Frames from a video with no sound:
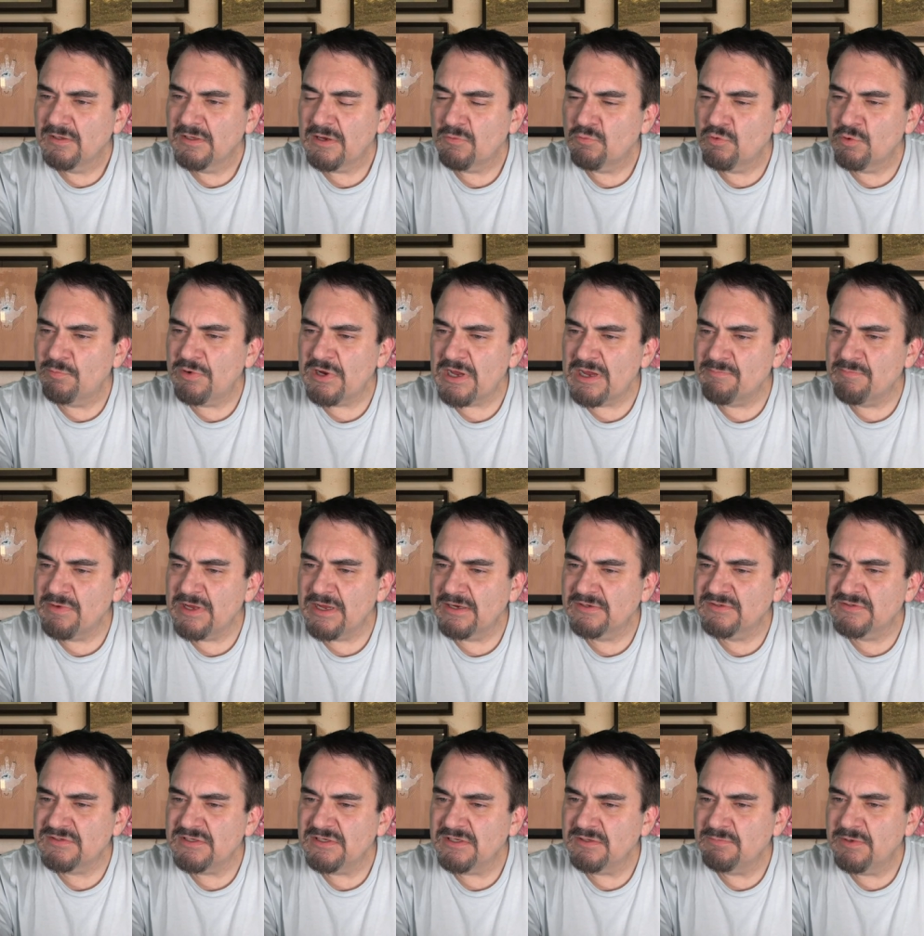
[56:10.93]
Yeah, we'll pop
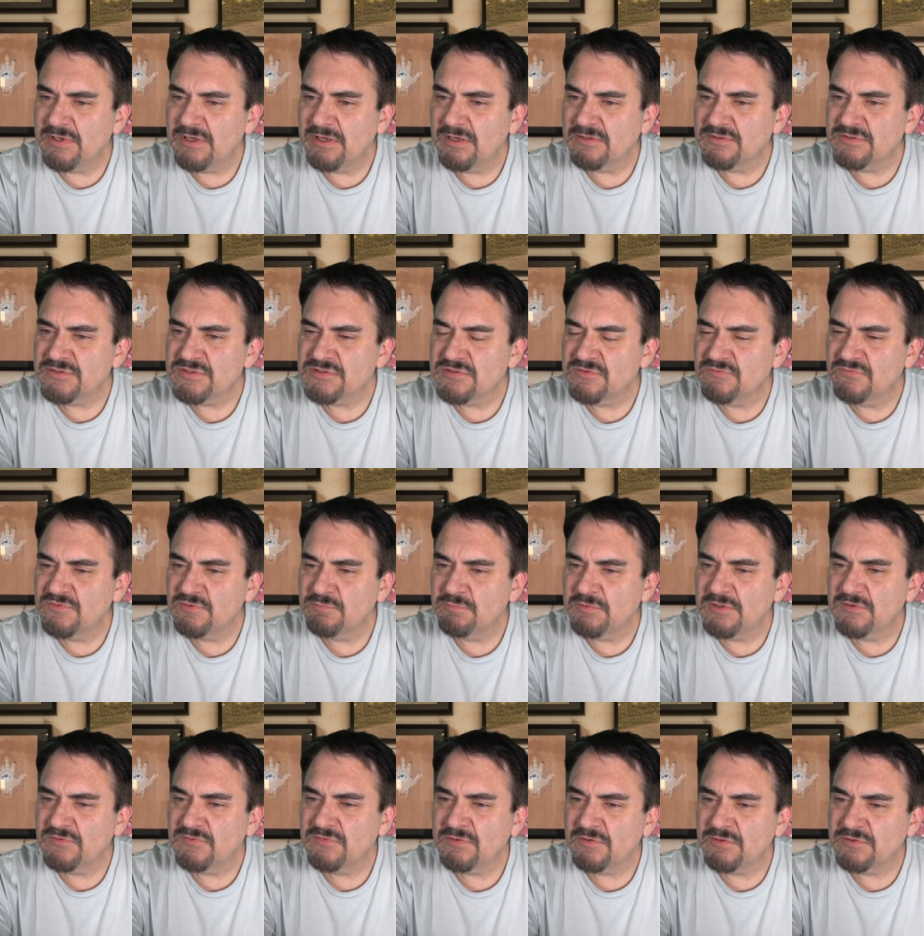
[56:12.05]
back to eBay in just a few
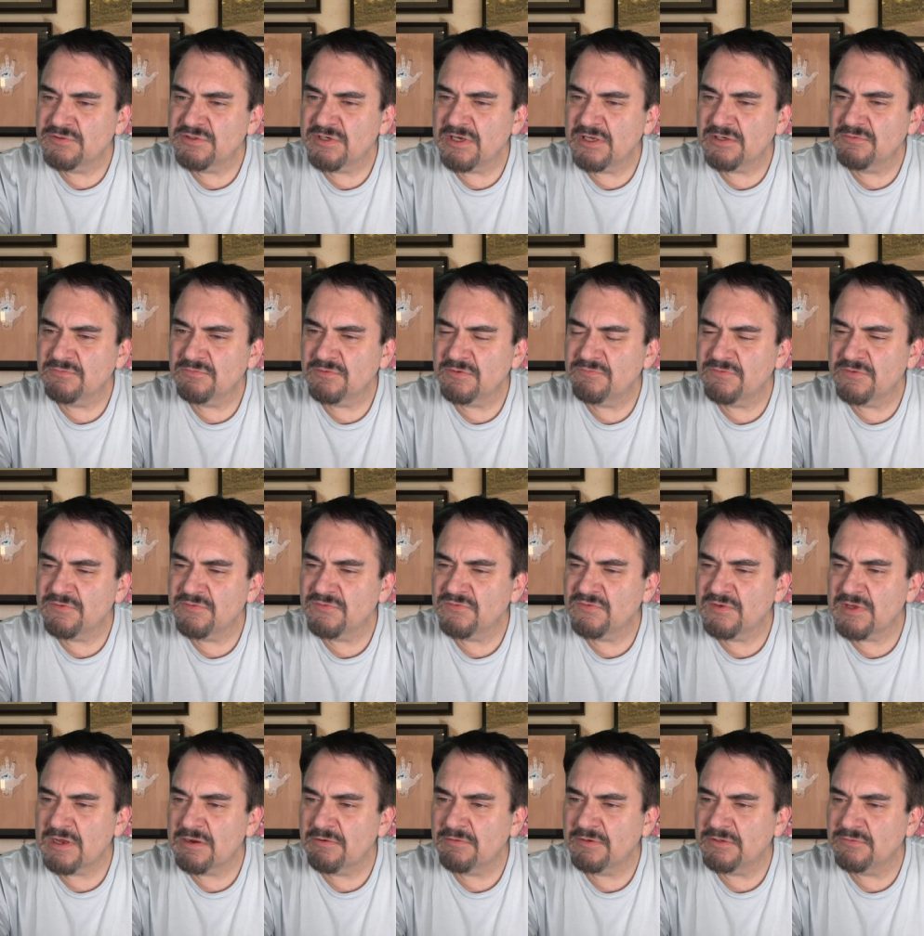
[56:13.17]
minutes here. Chad
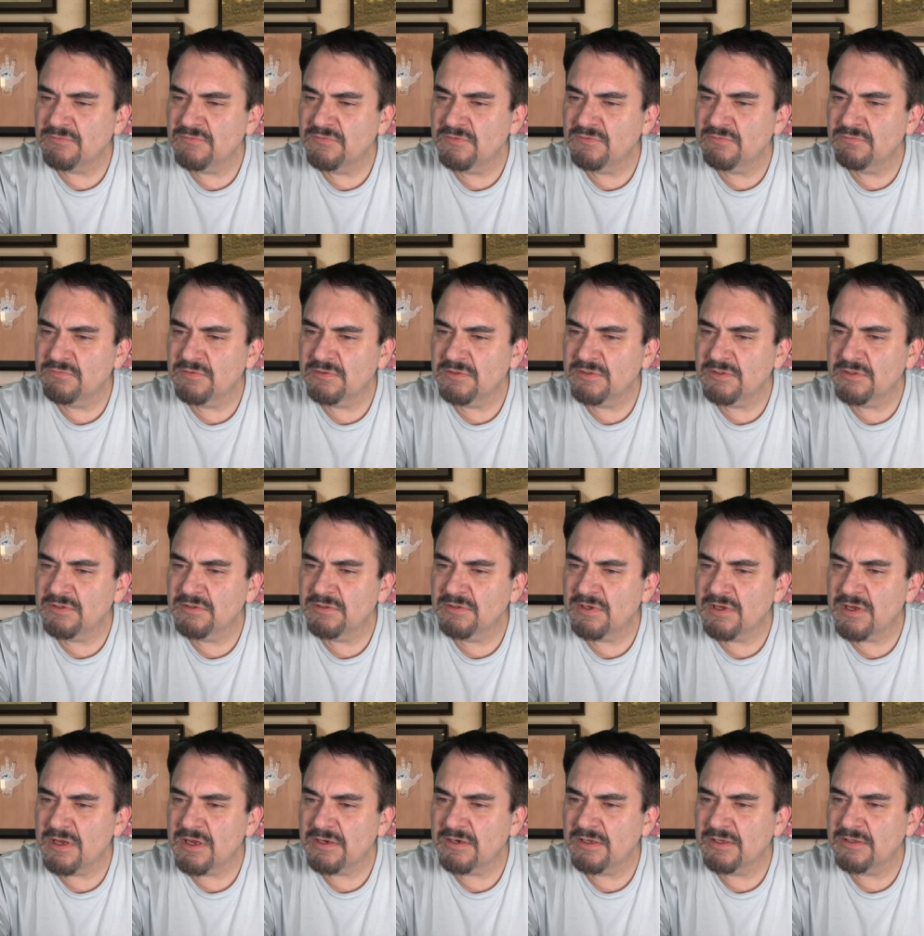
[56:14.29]
Griffiths, how are you doing?
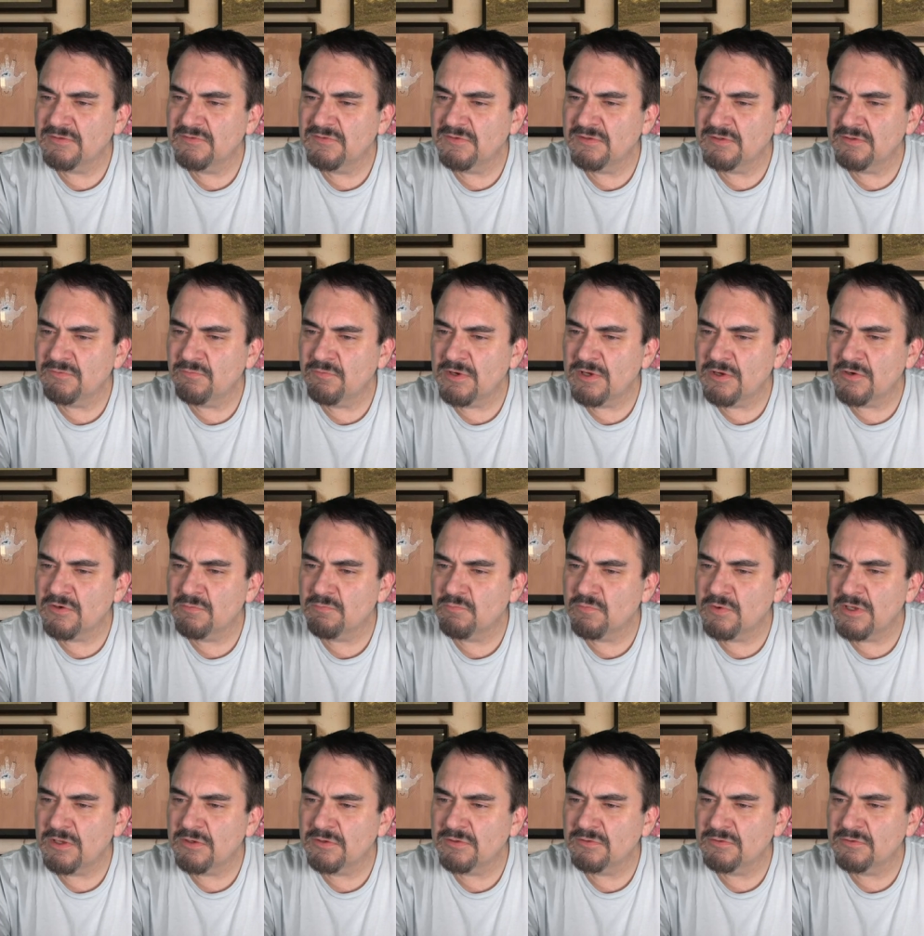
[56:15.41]
Hot idea. Welcome,
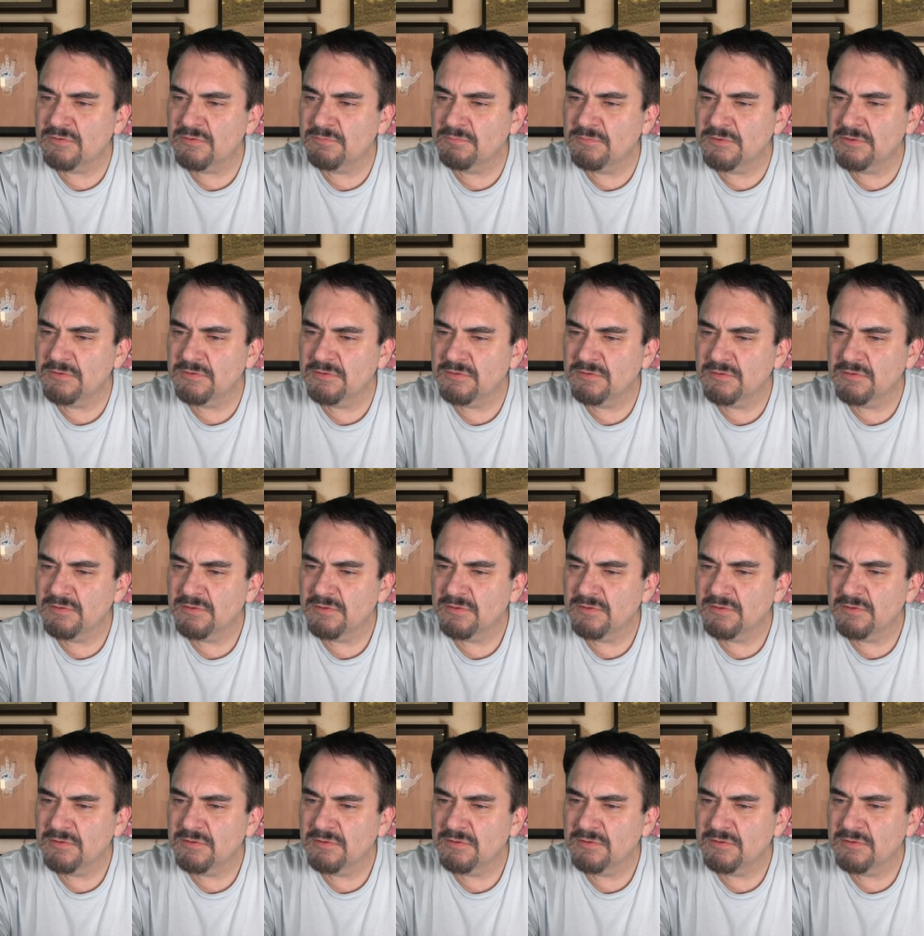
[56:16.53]
welcome.